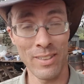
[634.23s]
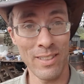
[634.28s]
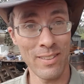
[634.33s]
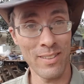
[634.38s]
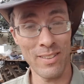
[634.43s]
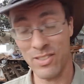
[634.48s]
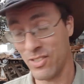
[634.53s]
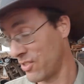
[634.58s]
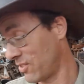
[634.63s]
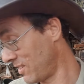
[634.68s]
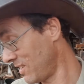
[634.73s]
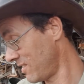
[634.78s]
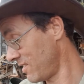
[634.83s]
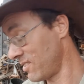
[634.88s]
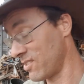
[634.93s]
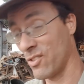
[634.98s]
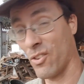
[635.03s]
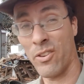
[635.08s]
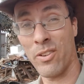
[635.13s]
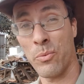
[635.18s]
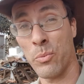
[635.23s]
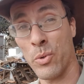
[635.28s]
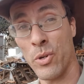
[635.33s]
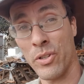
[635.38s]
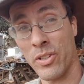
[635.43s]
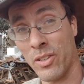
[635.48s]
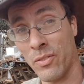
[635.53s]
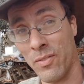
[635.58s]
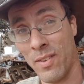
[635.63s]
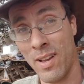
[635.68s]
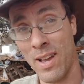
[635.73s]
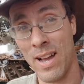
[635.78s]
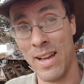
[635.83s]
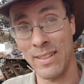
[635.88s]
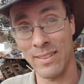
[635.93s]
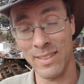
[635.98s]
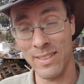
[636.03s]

This is, this is not a work of art.